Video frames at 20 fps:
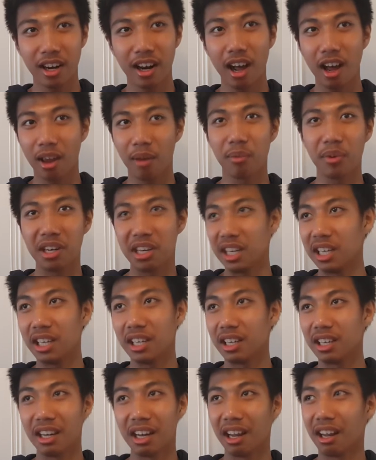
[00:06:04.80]
that I would
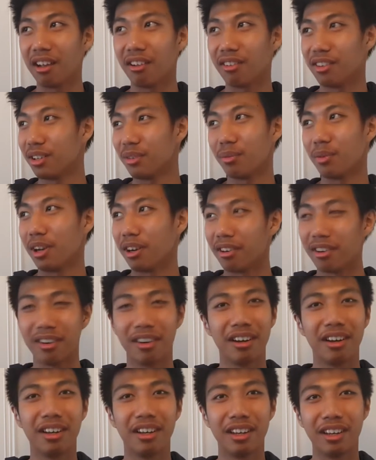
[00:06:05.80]
eat elsewhere
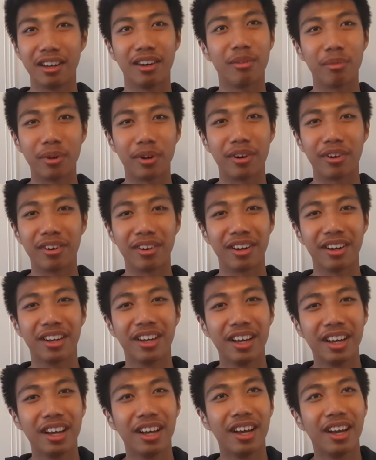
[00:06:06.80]
in the world.
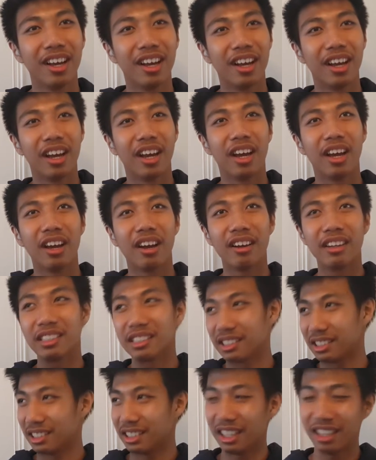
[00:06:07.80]

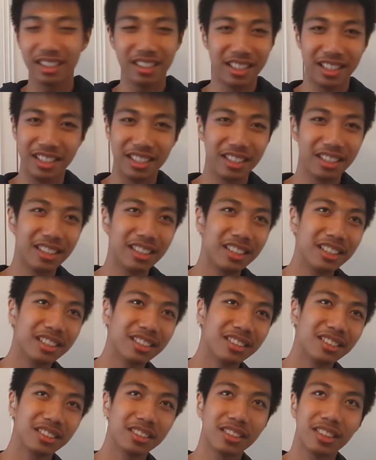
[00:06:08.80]
Uh, it's
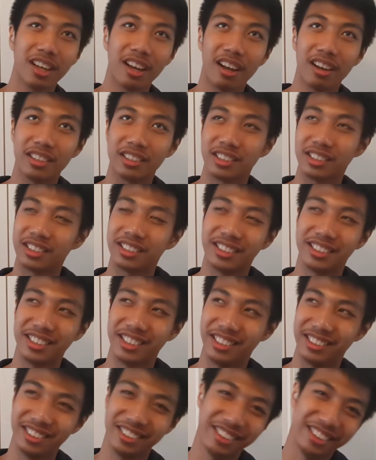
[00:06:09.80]
just...
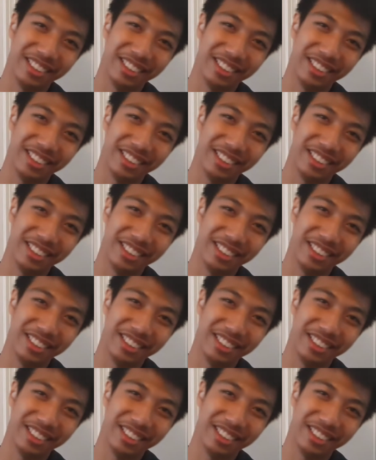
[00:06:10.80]
Uh...